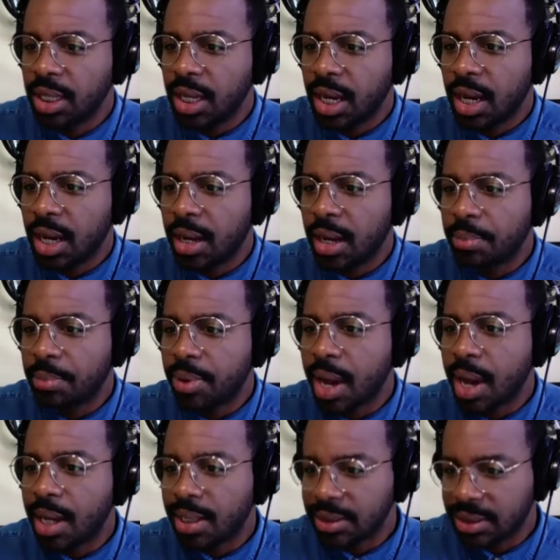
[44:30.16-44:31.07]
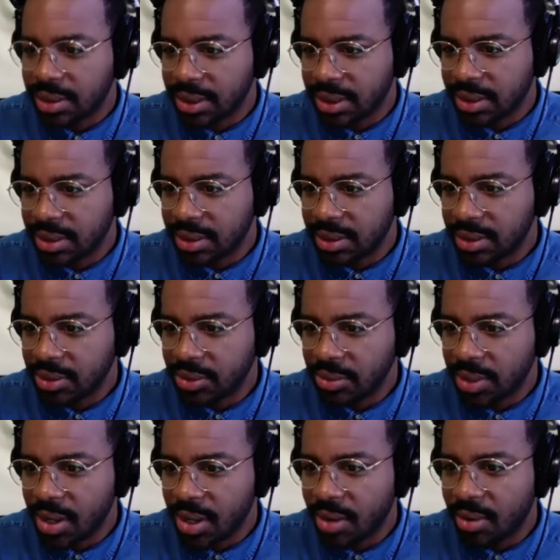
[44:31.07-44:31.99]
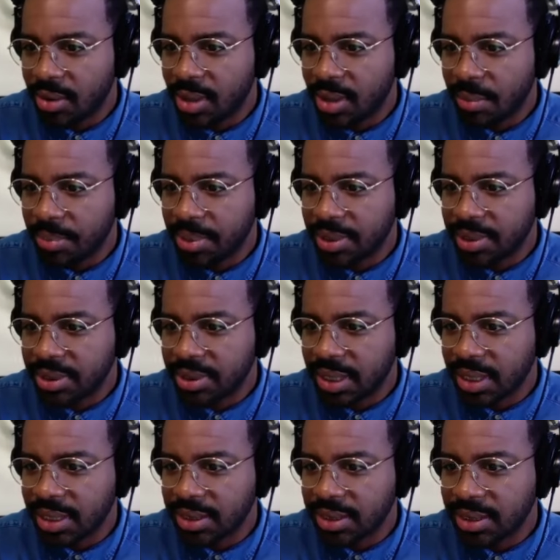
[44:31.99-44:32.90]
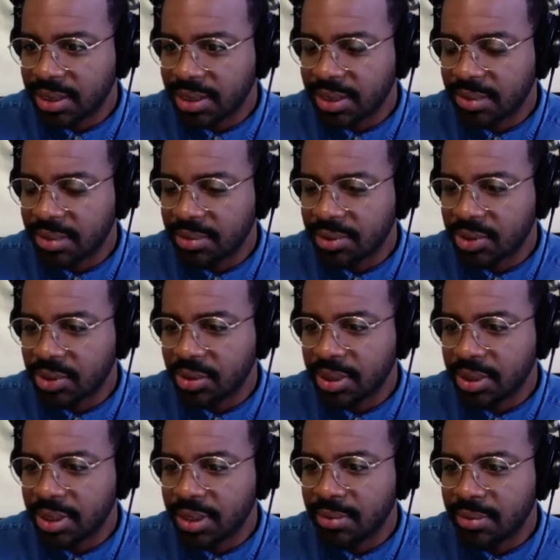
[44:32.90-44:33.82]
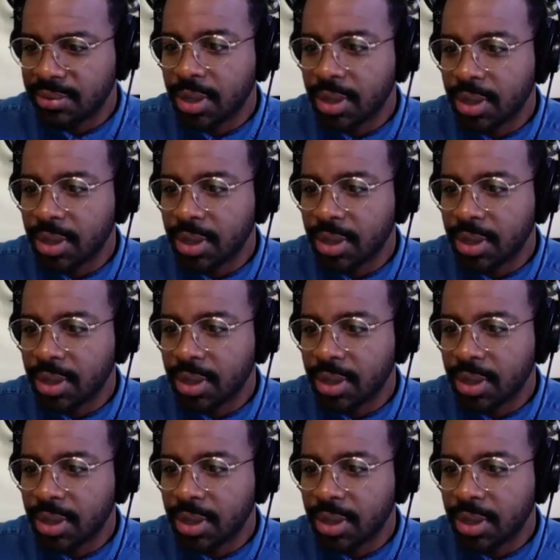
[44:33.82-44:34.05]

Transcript: uh, prodigies you know have been studying since they were so little?